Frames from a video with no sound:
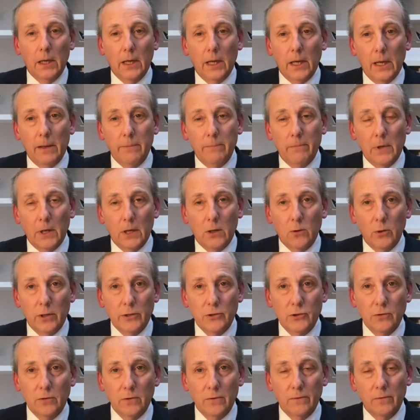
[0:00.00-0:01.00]
A
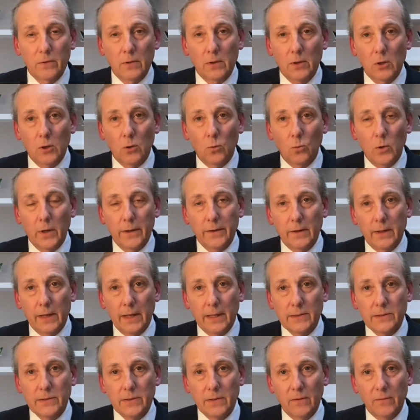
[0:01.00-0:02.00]
question of whether
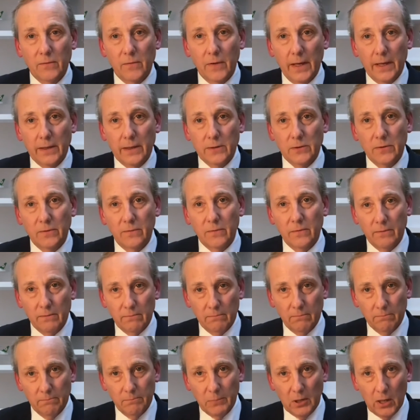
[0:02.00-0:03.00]
that's the effect of
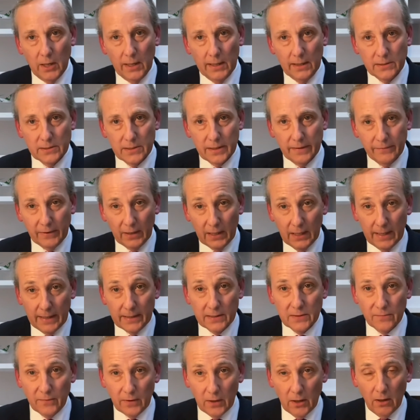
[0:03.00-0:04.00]
pilots having less
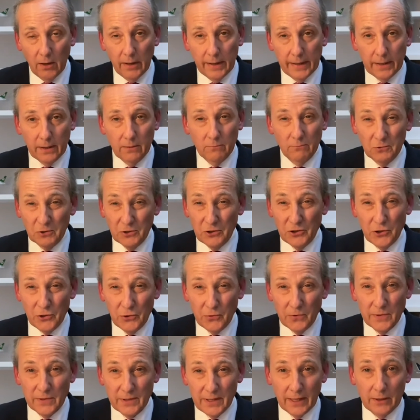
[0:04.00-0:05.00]
flying,
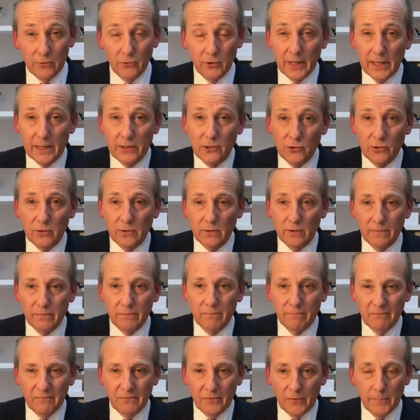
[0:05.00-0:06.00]
reduced degradation of
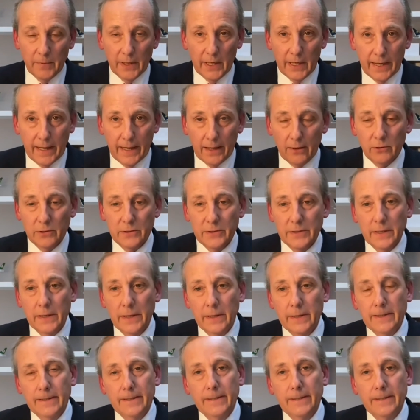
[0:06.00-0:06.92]
familiarity.